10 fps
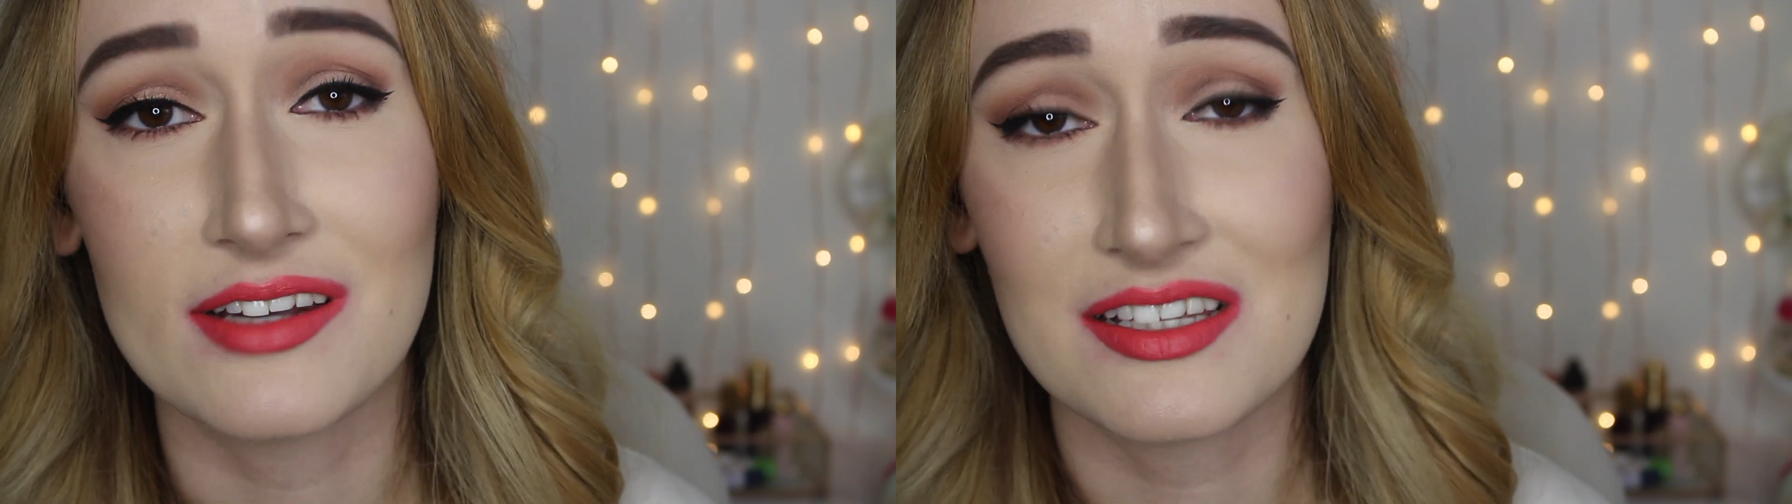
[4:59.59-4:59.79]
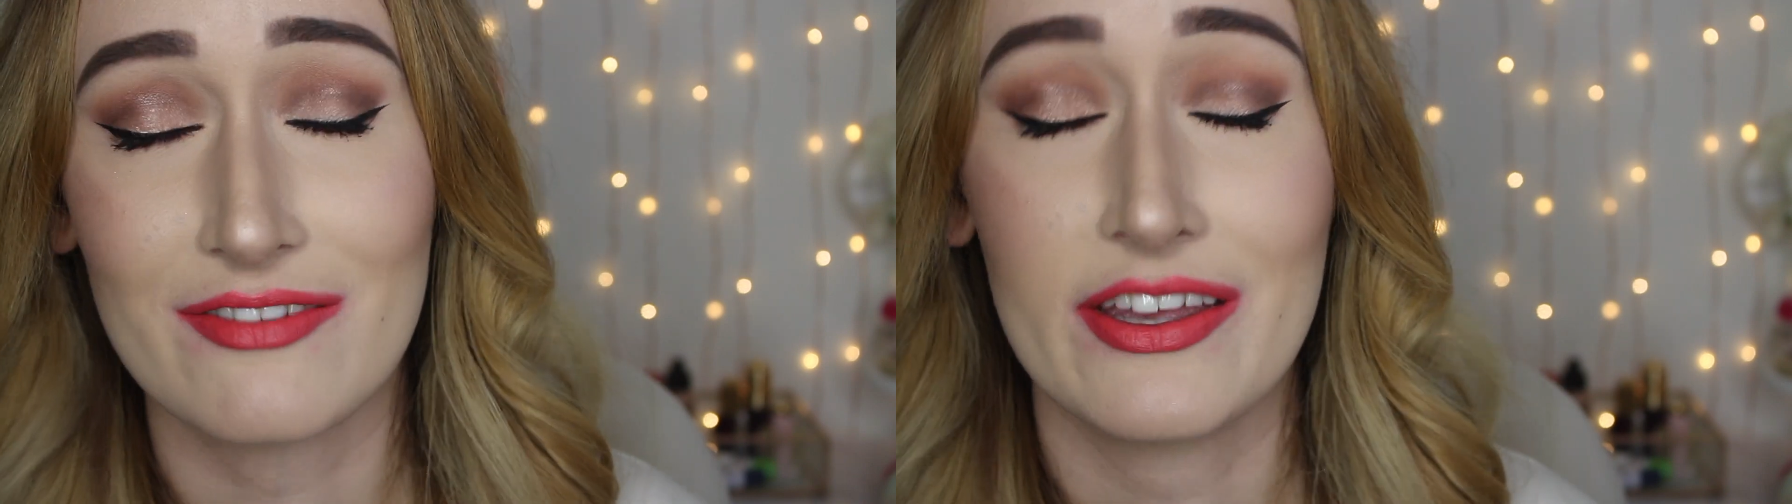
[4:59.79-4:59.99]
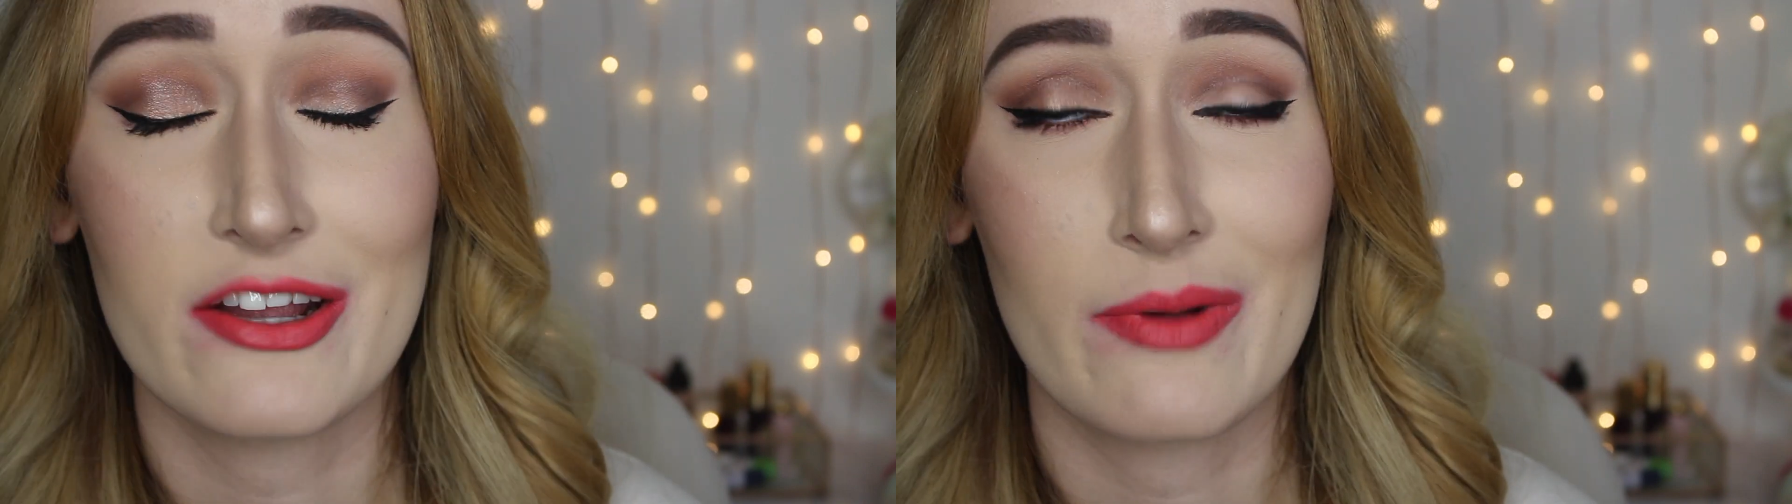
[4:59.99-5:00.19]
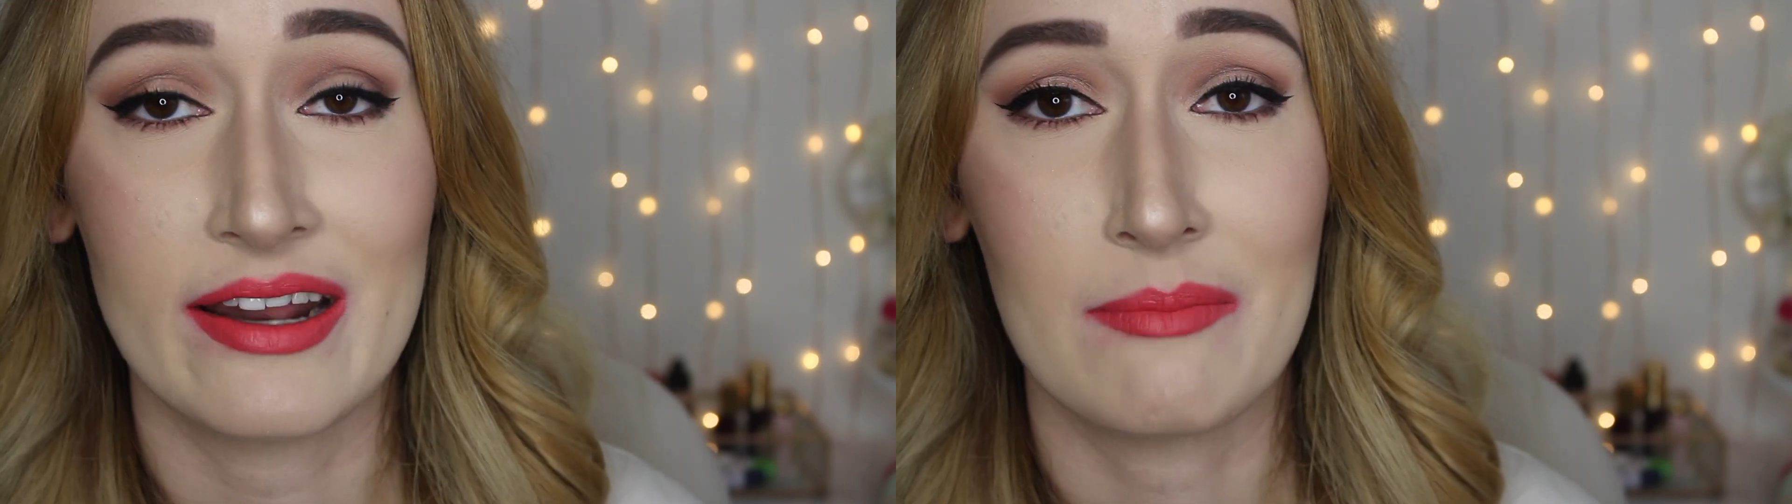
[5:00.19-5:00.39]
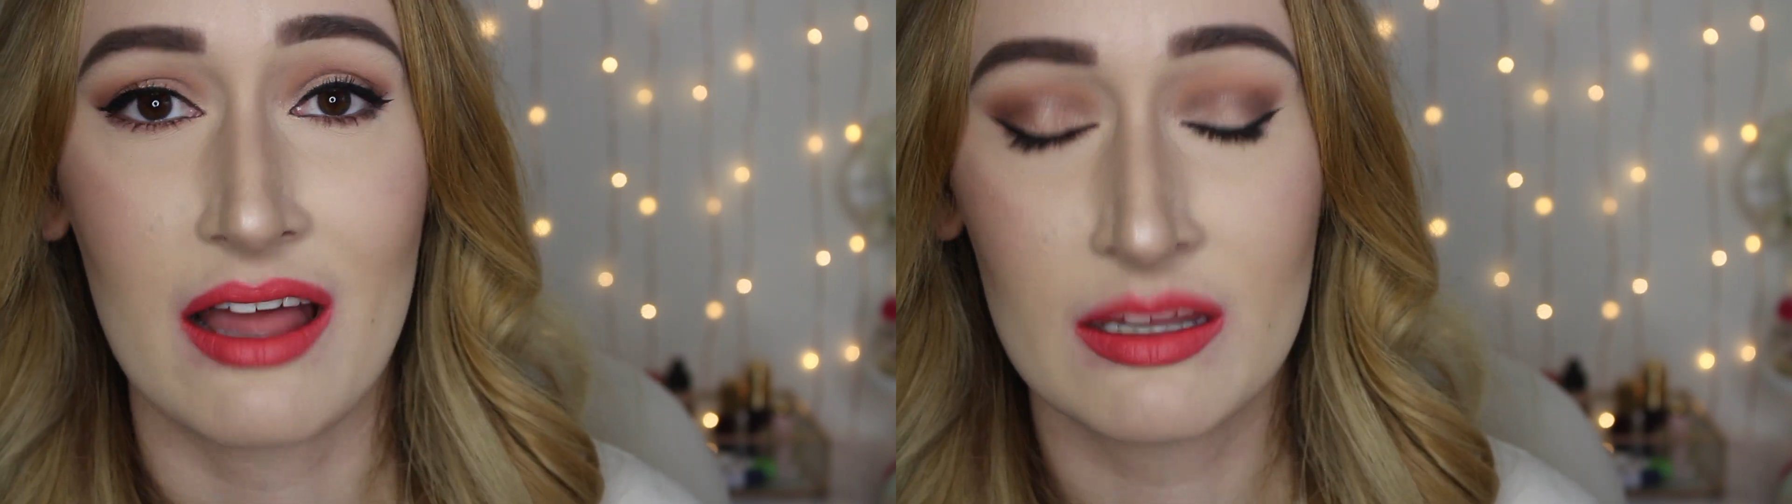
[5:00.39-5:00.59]
It doesn't feel like you're
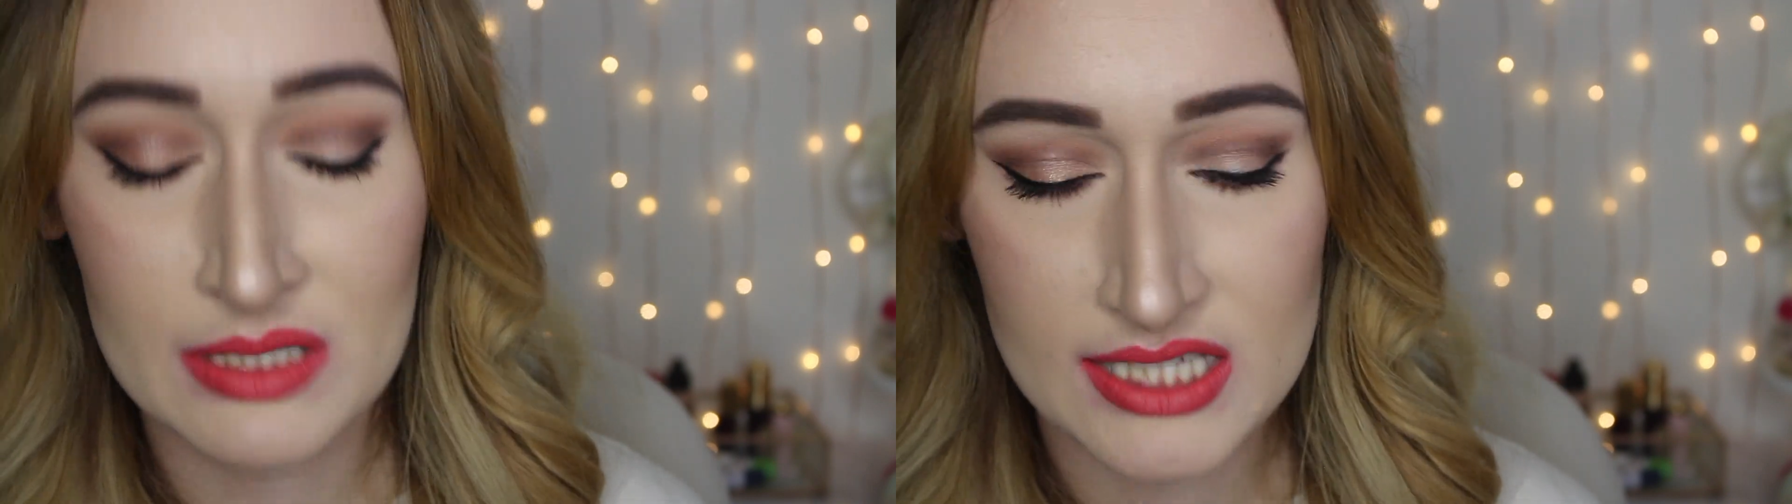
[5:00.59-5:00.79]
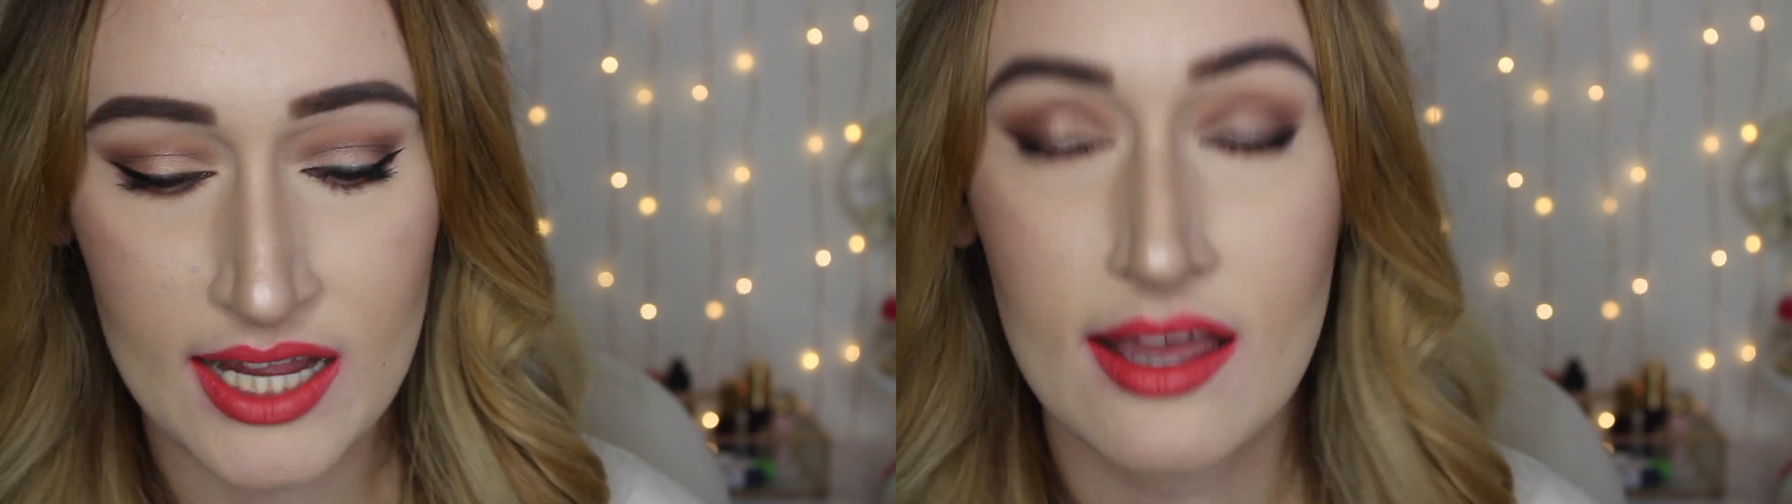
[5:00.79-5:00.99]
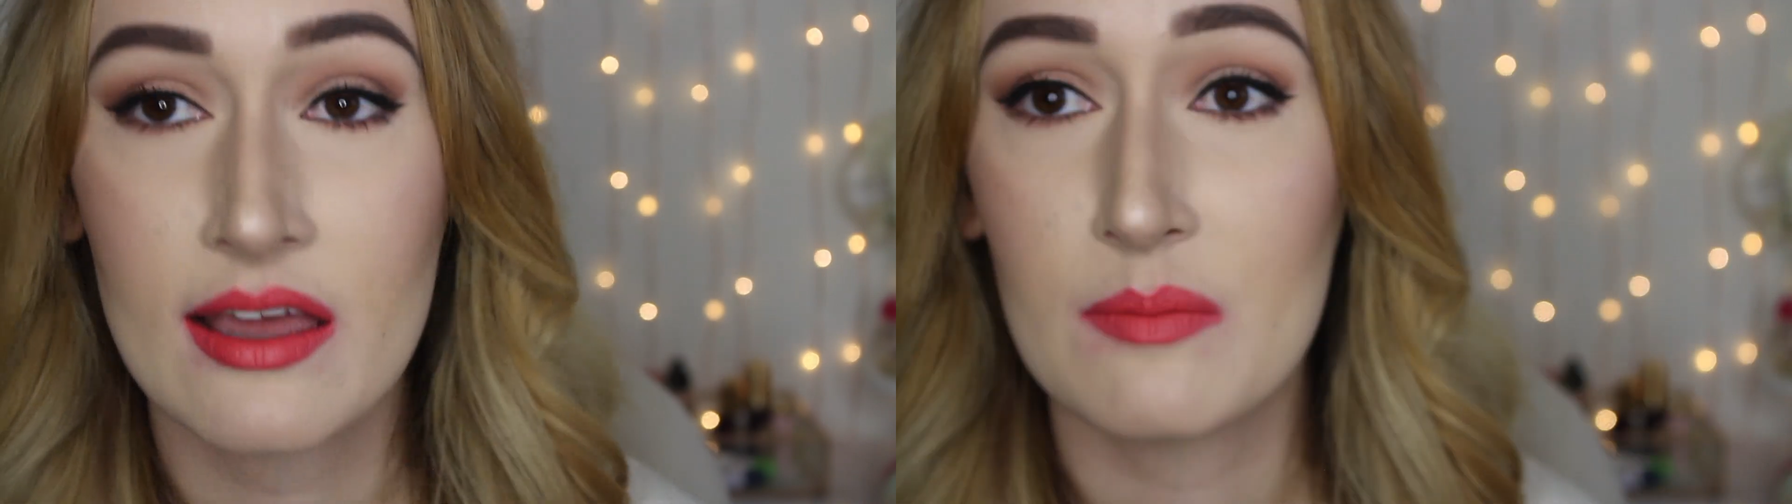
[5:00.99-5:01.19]
wearing a matte lipstick,